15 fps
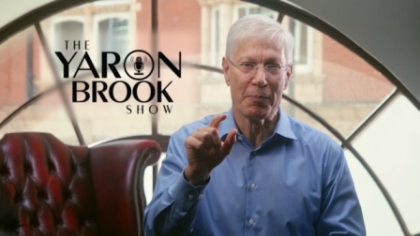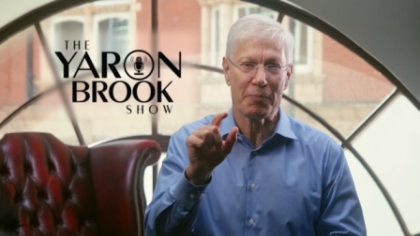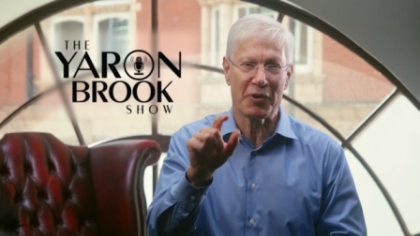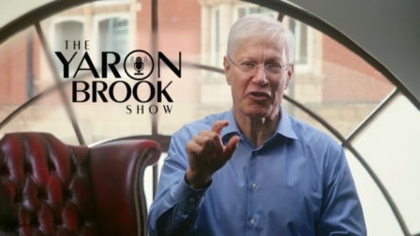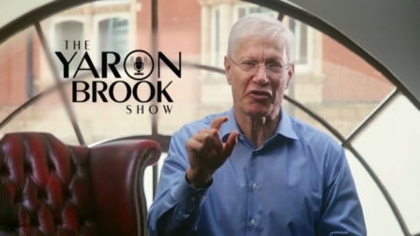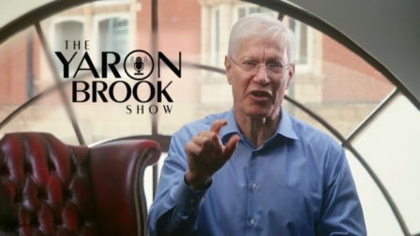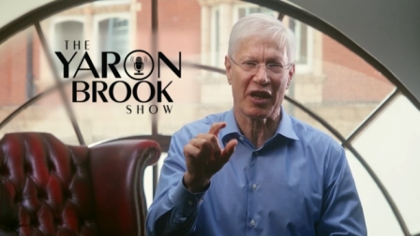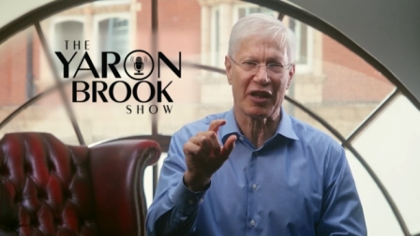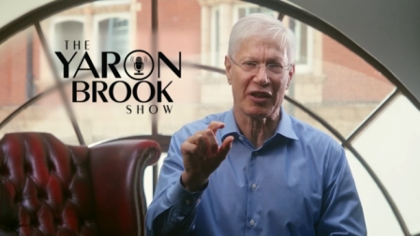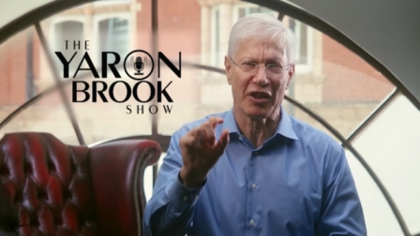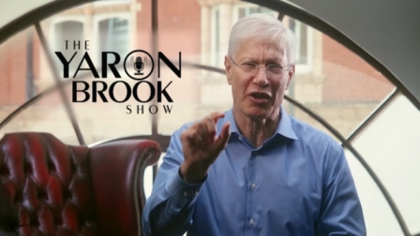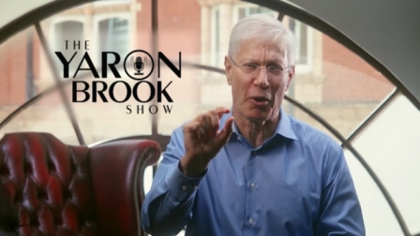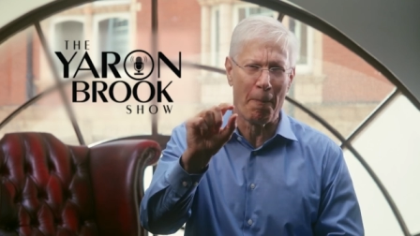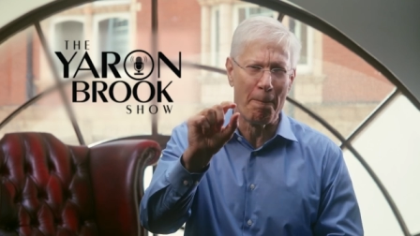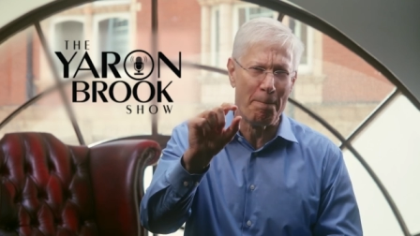Press that
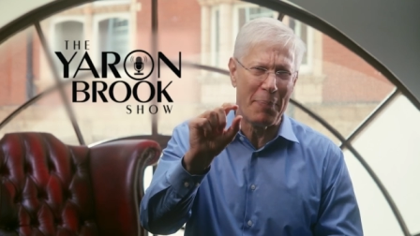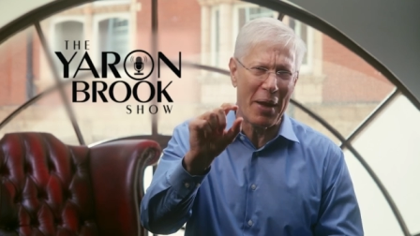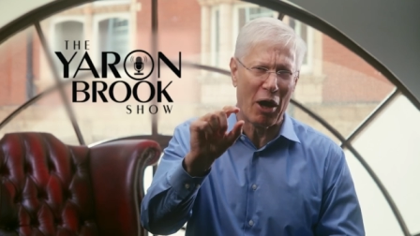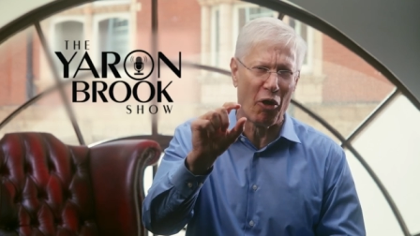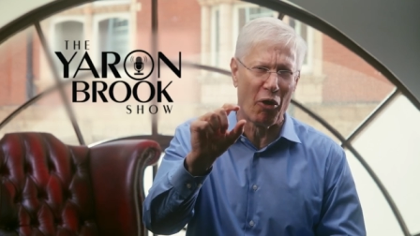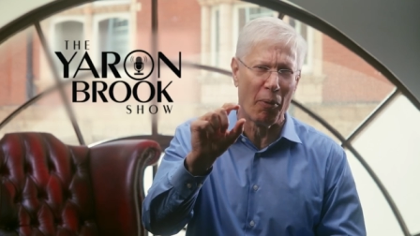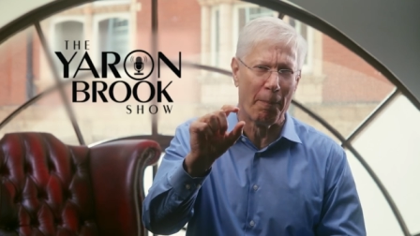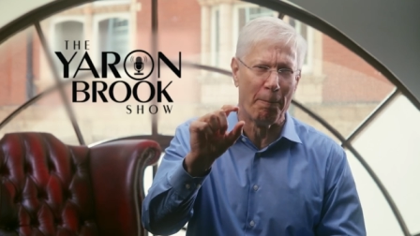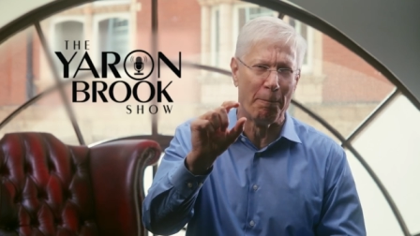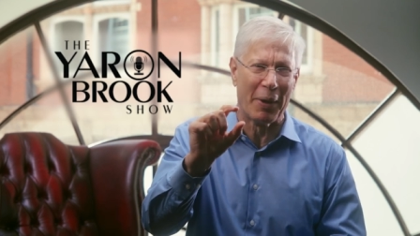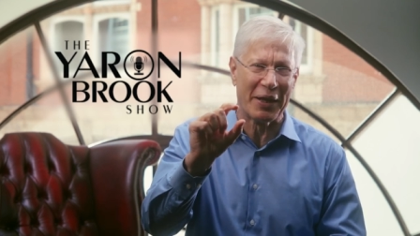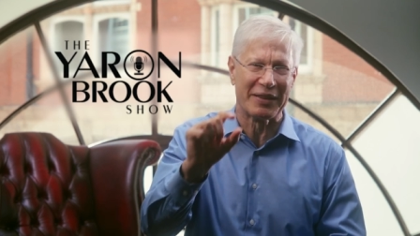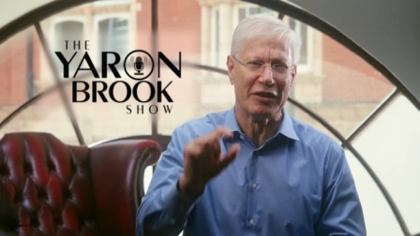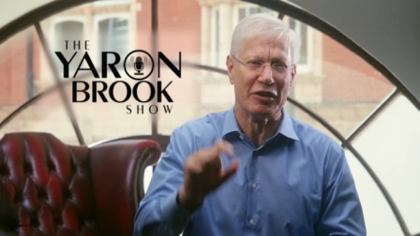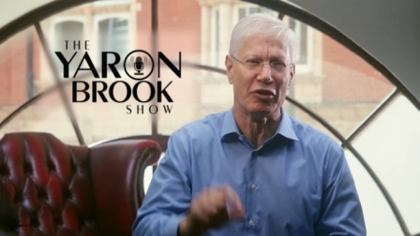little bell
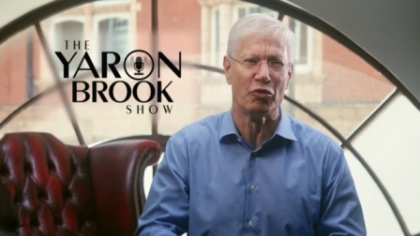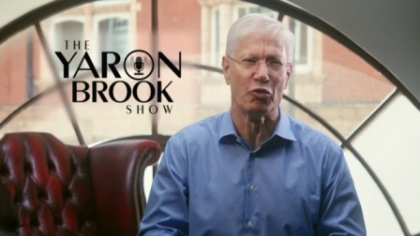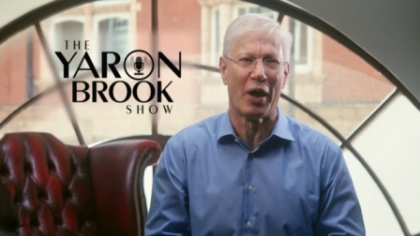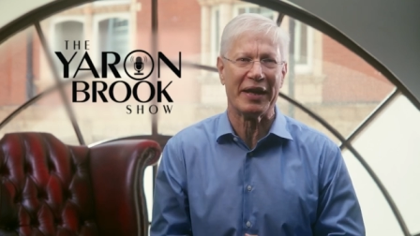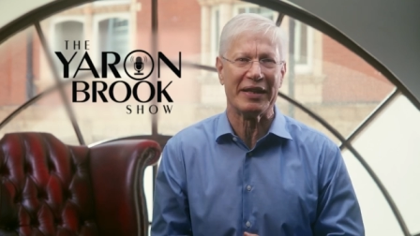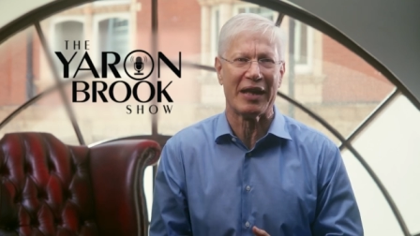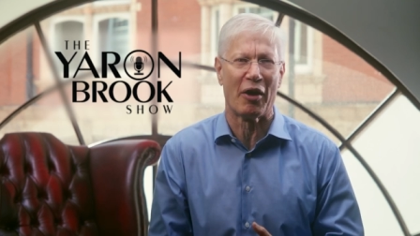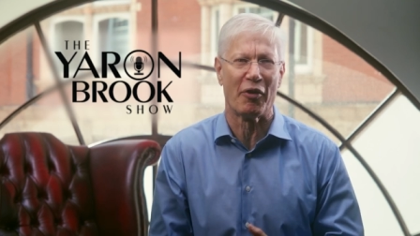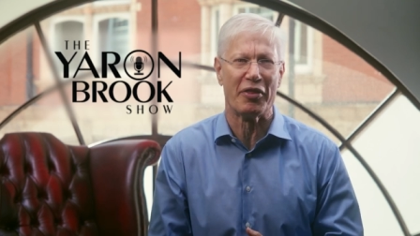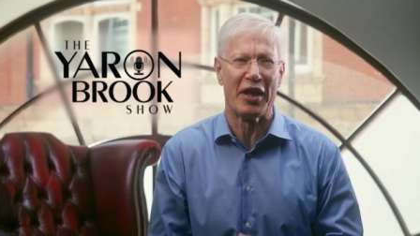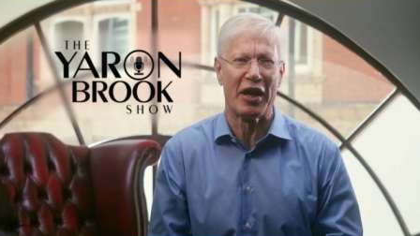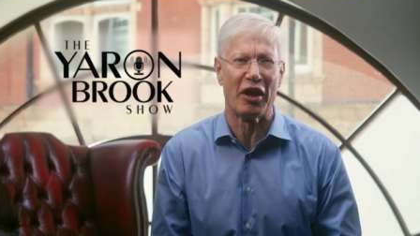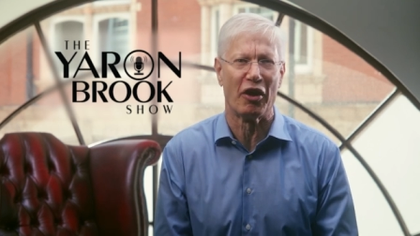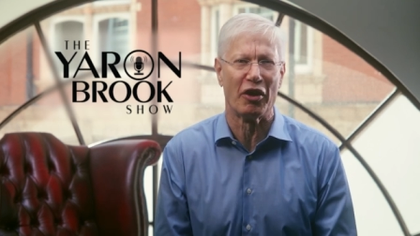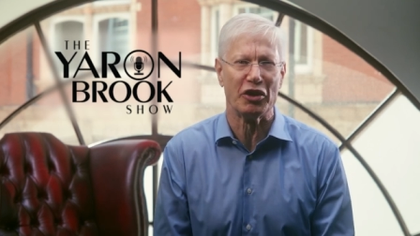button right down
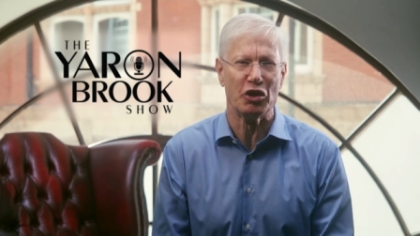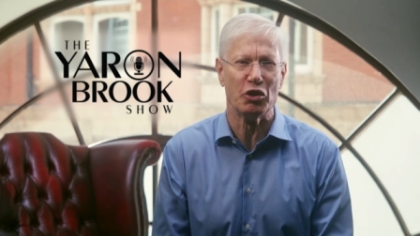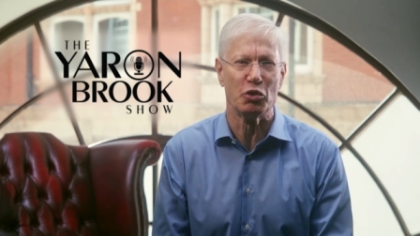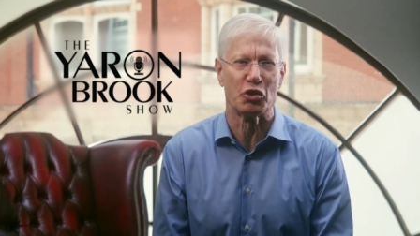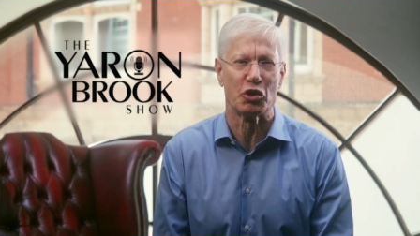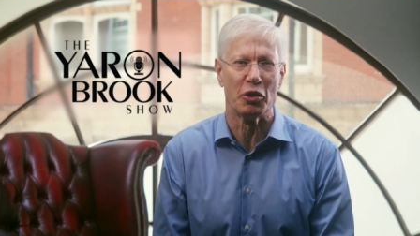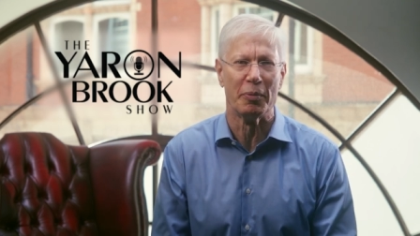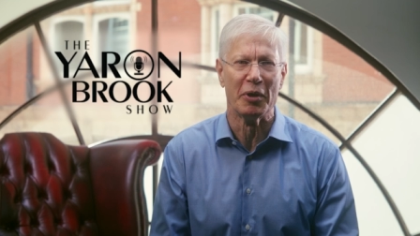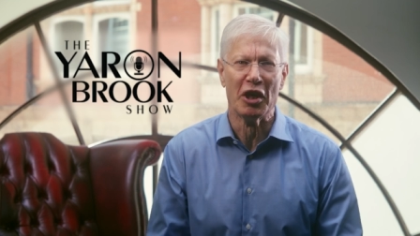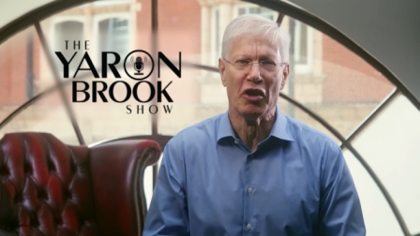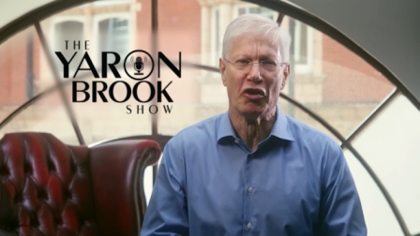there on YouTube